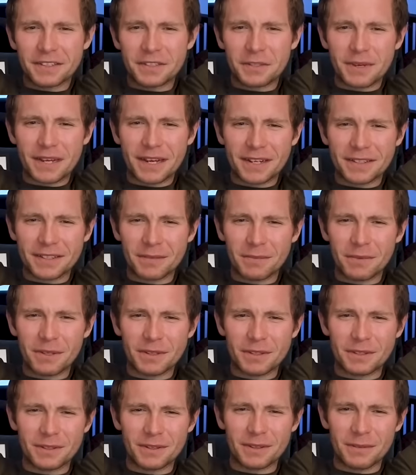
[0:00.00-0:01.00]
I ask you, we had some of
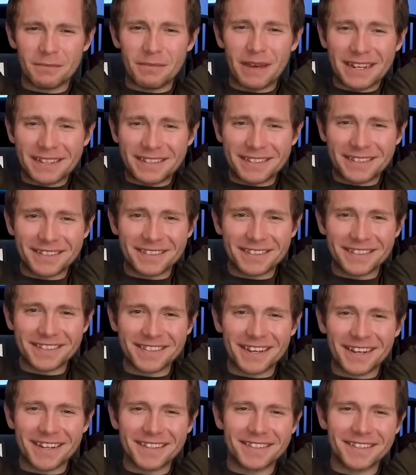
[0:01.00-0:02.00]
those amazing
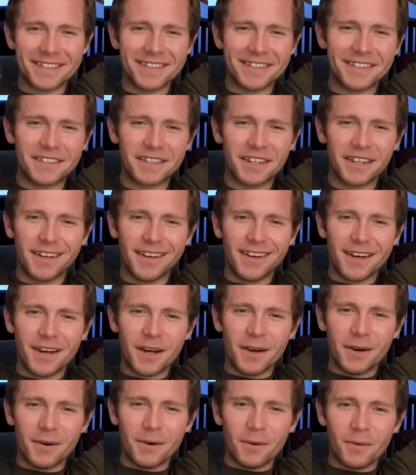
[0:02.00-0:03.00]
successes.
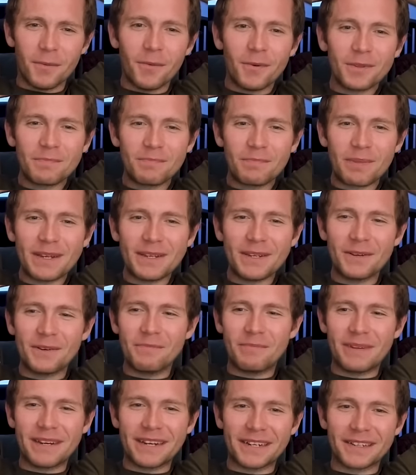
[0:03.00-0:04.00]
What's been your
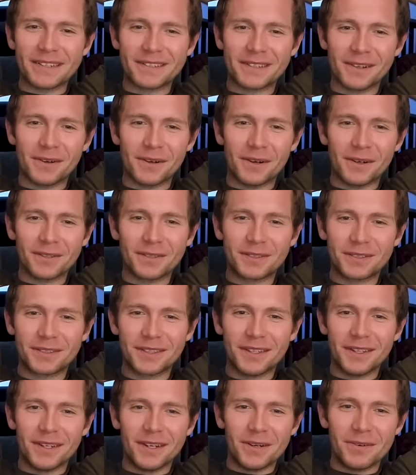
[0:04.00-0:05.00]
biggest loss?
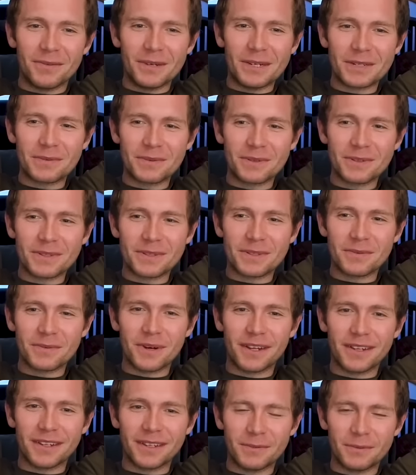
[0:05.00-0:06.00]
Which one's the
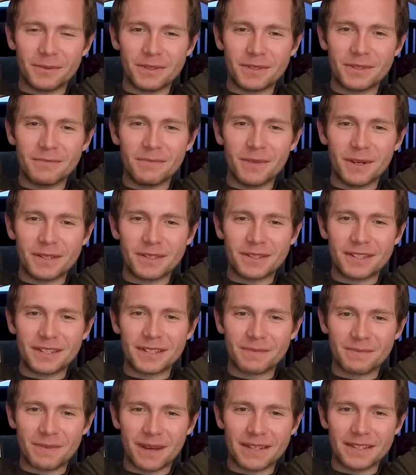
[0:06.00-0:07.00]
one that was the most
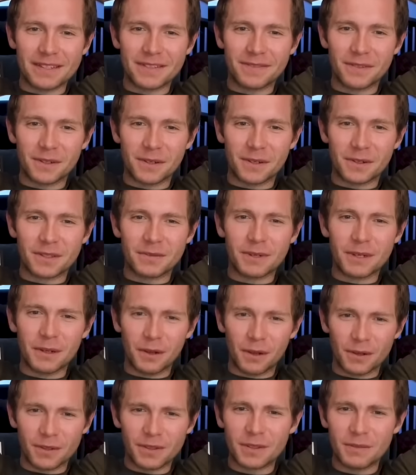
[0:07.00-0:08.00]
expensive and costly, where
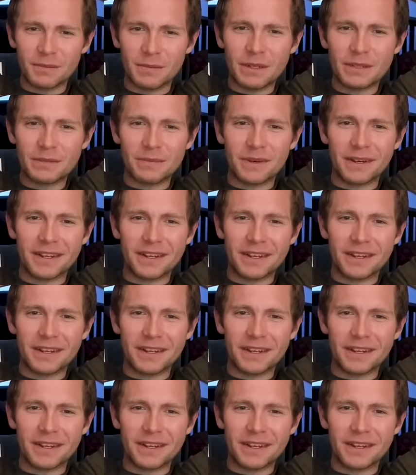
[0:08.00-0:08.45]
you lost the most